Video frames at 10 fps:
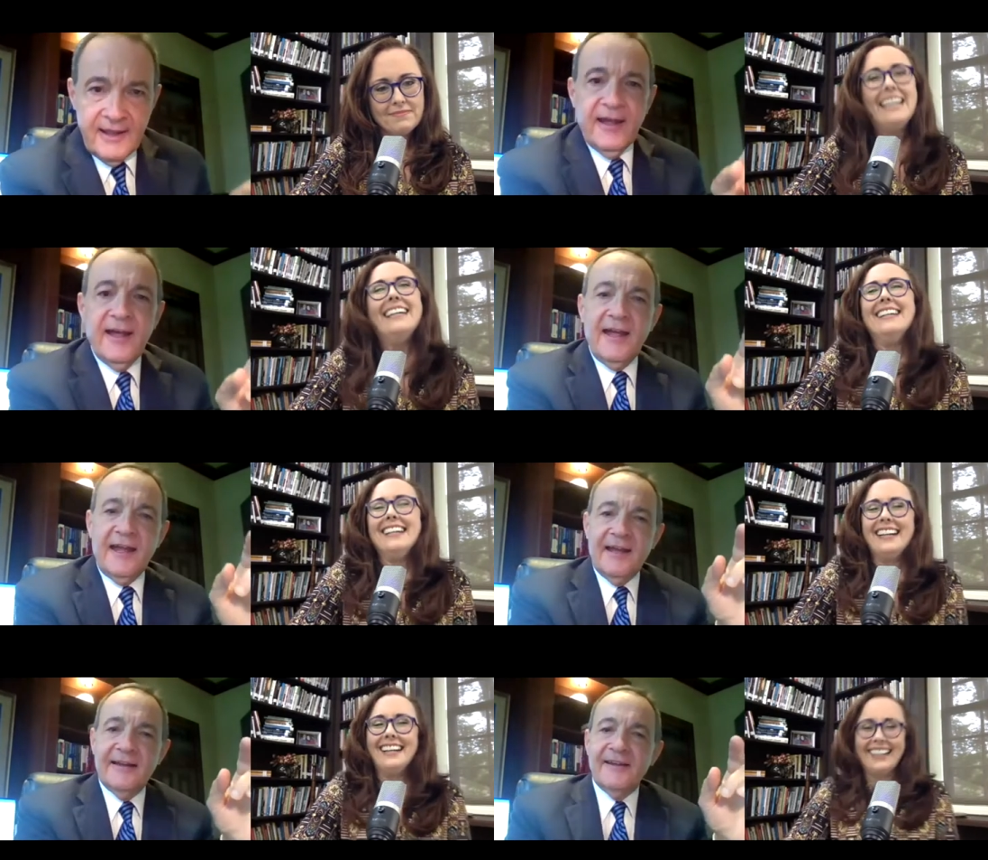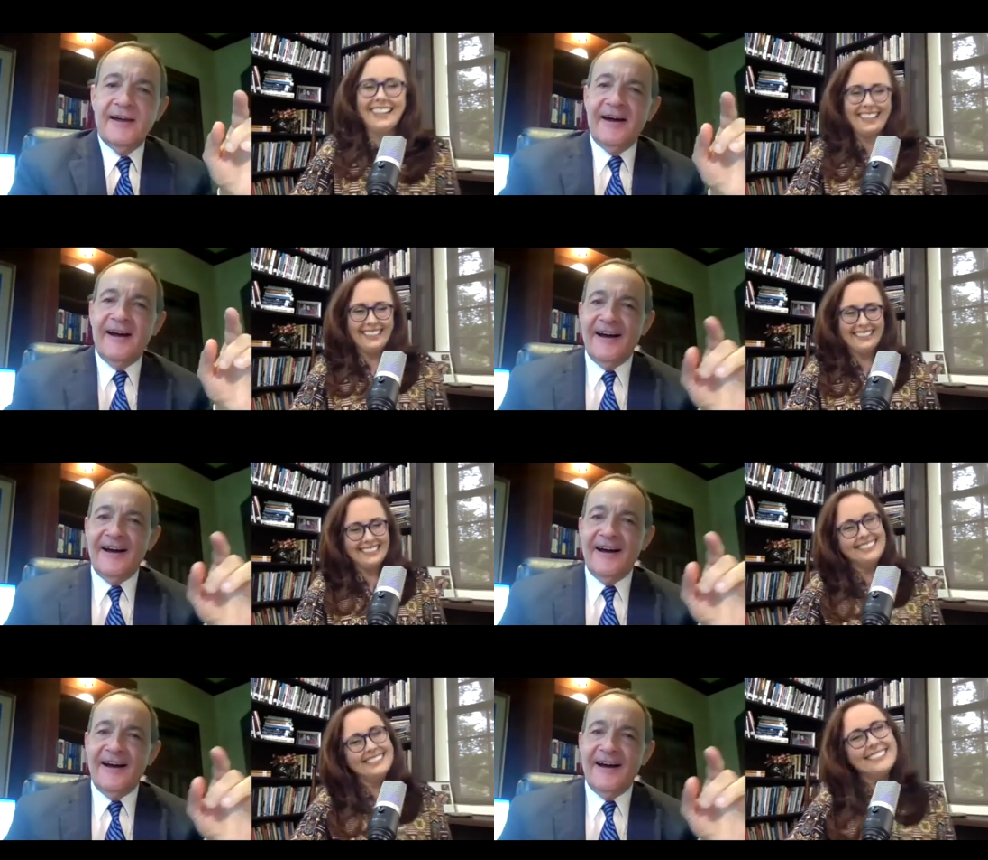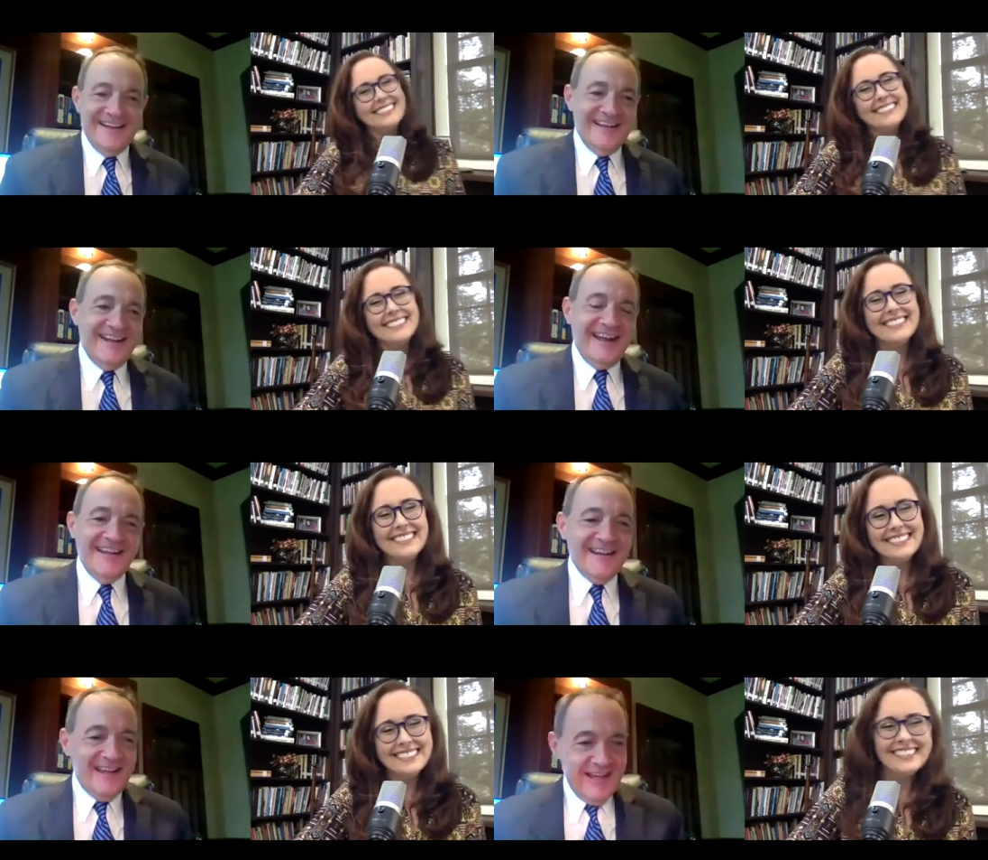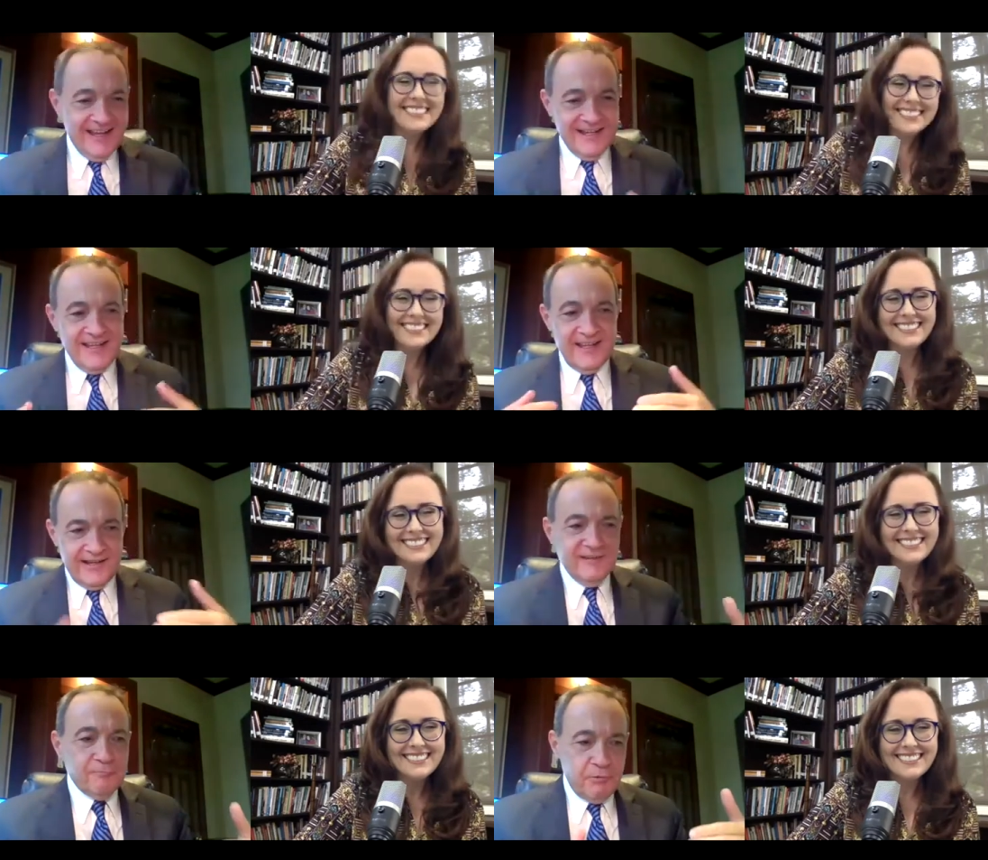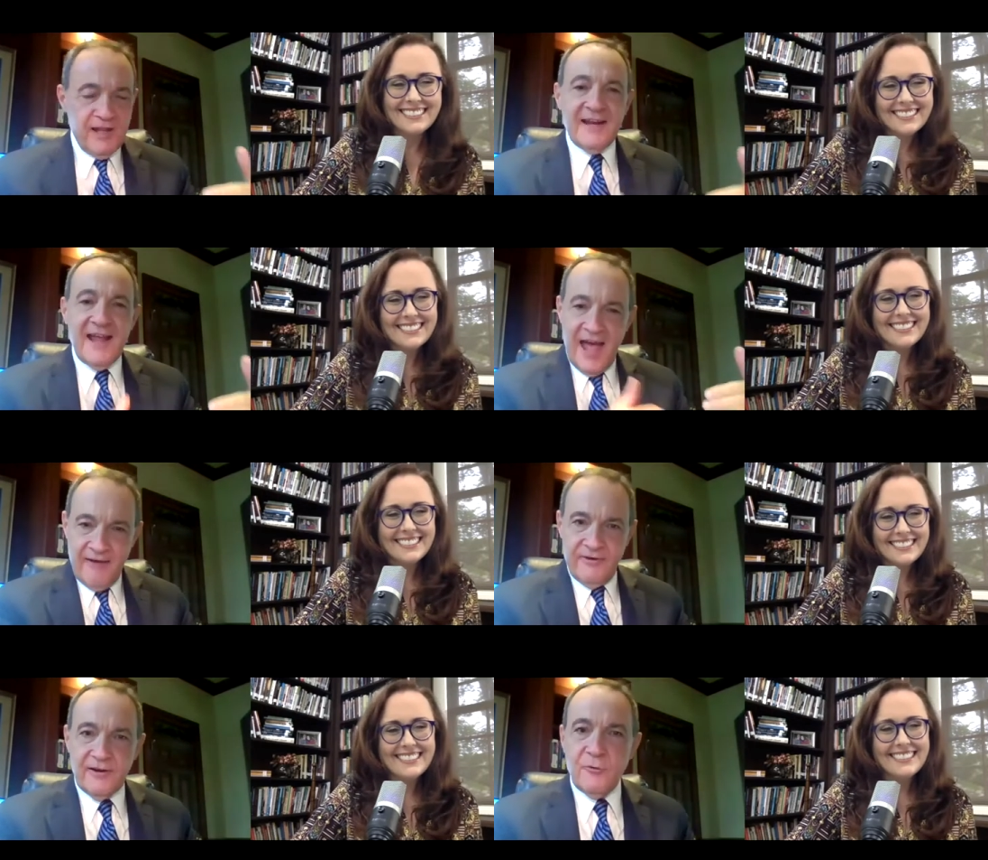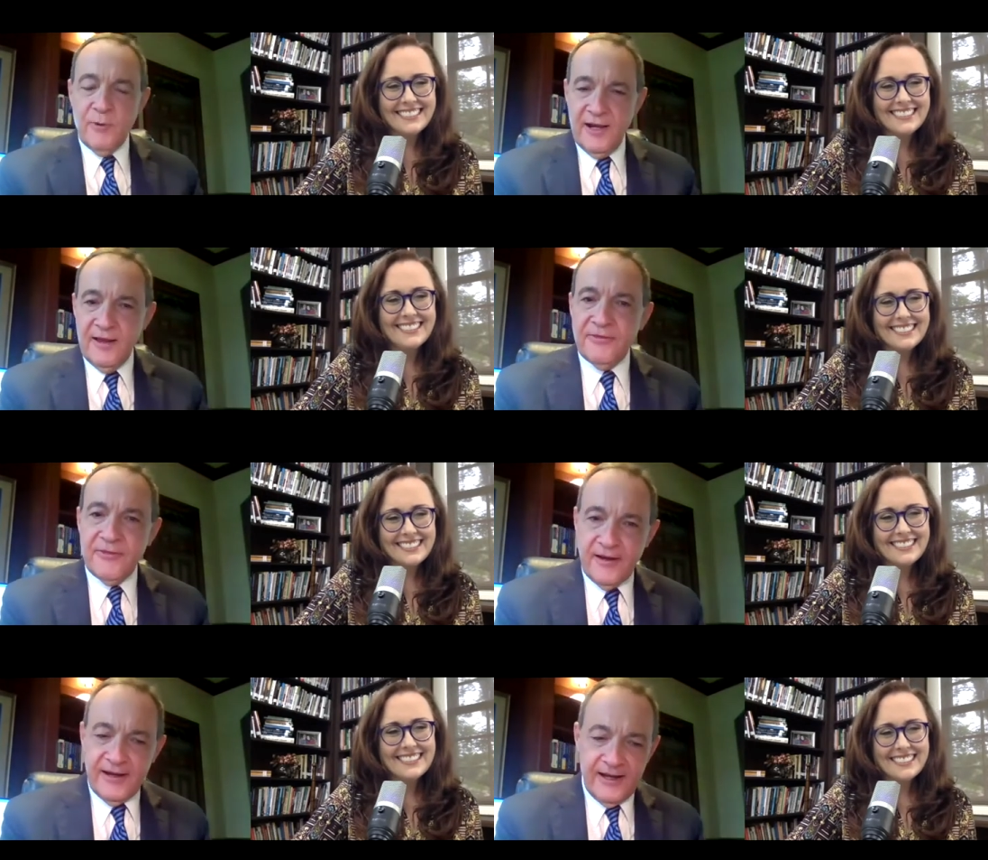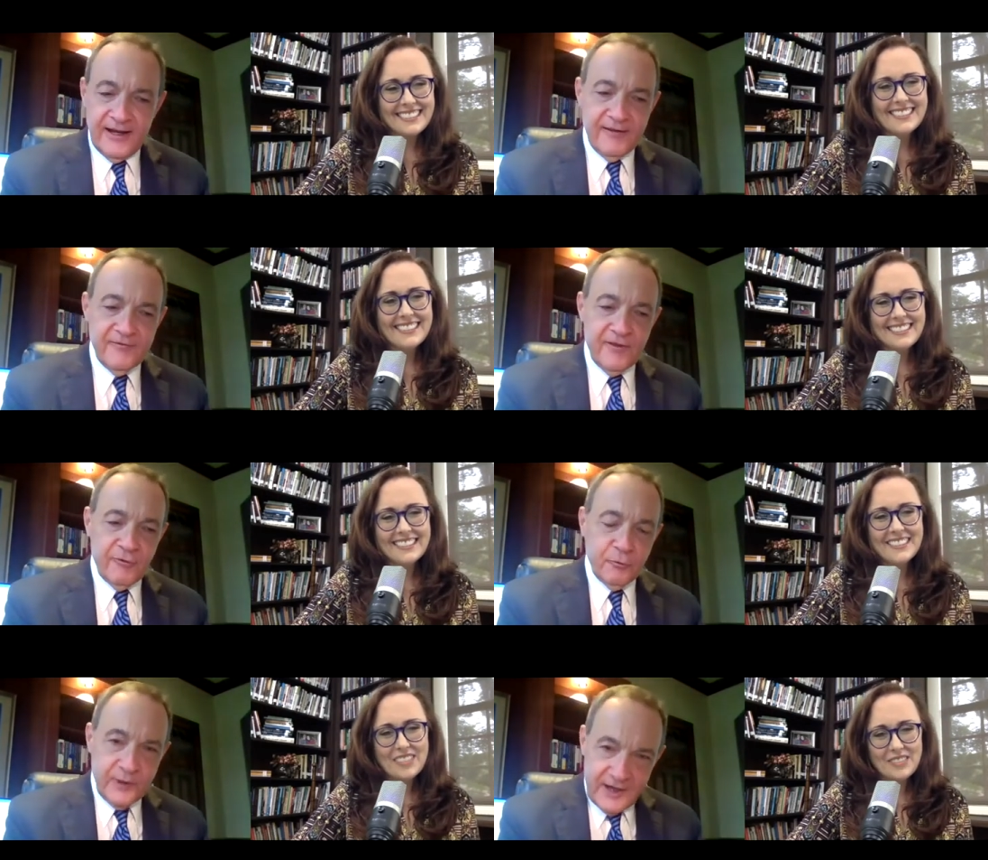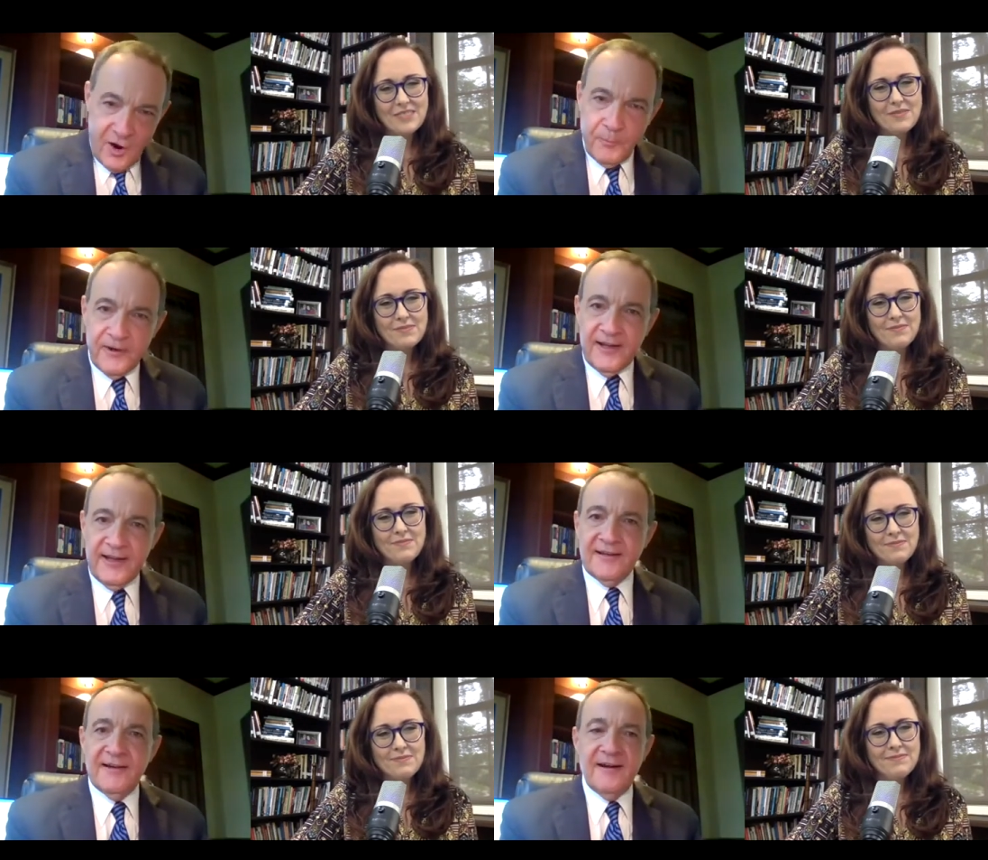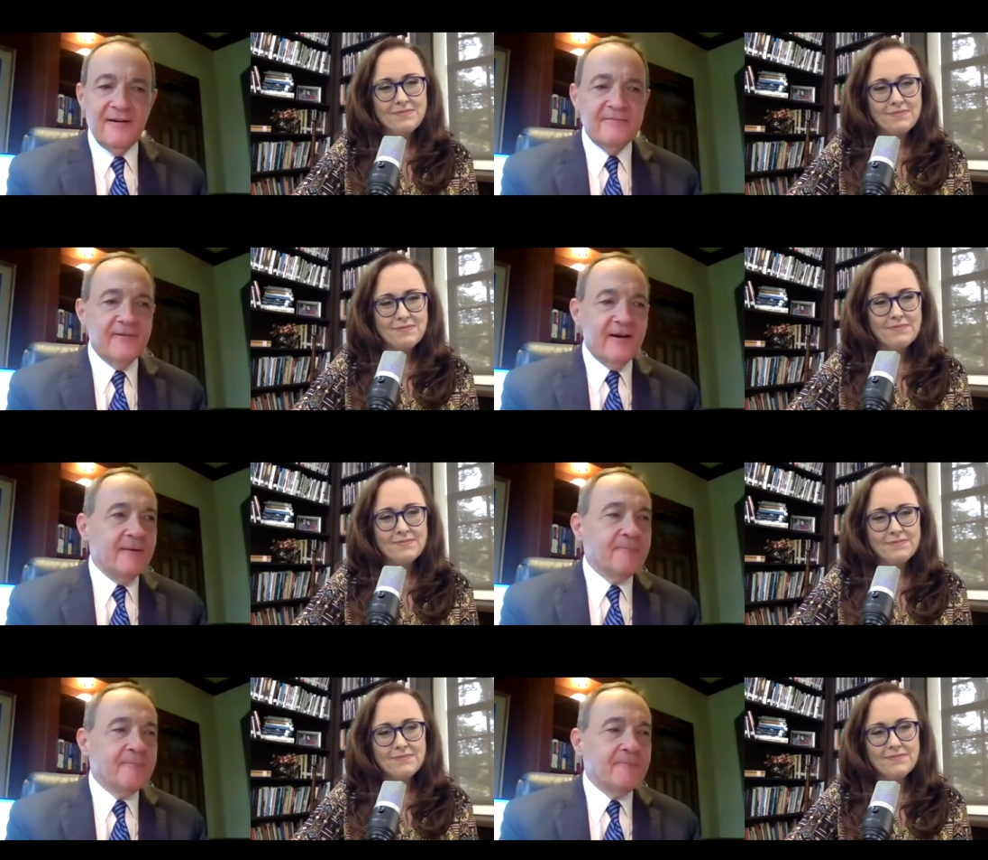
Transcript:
Speaker 1: and, uh, and and and it has played havoc with uh, the reopening of uh,